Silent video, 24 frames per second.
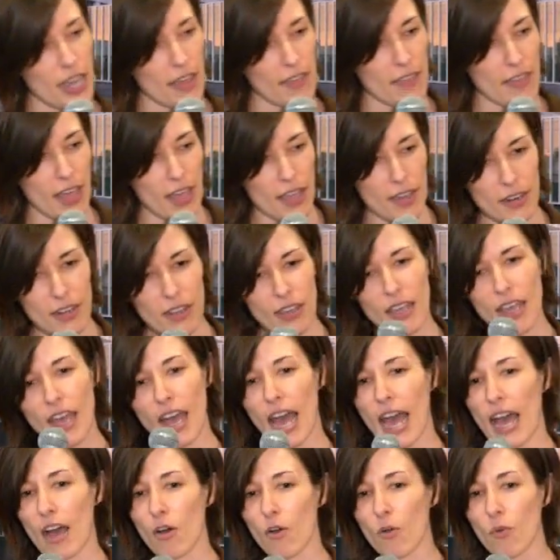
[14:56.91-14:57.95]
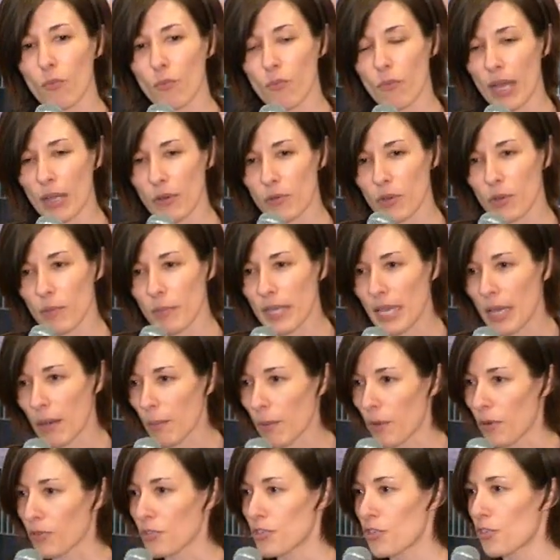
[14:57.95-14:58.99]
and then how might we be
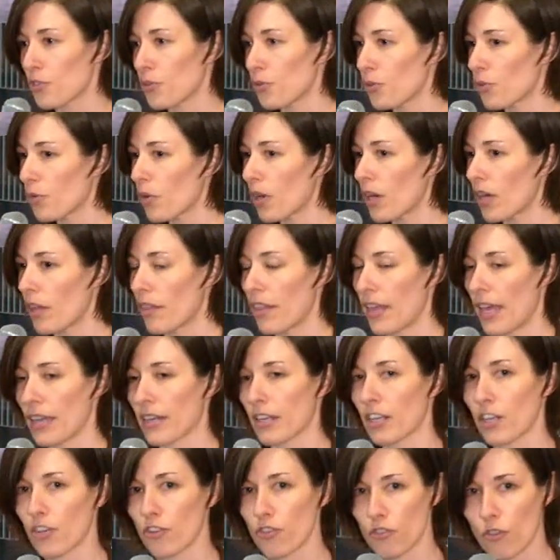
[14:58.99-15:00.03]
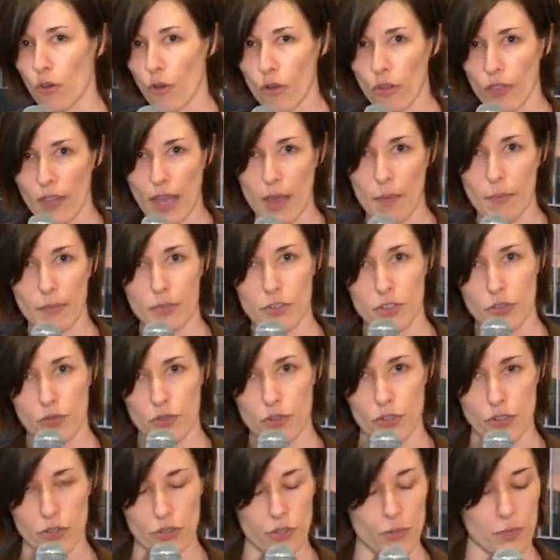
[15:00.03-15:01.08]
able to then control them to
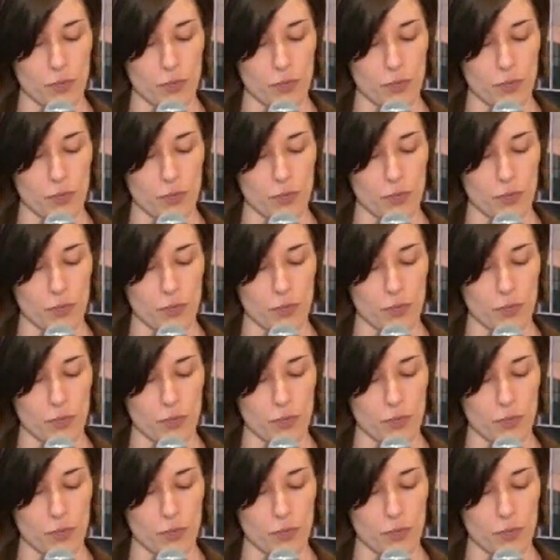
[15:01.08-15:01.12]
reduce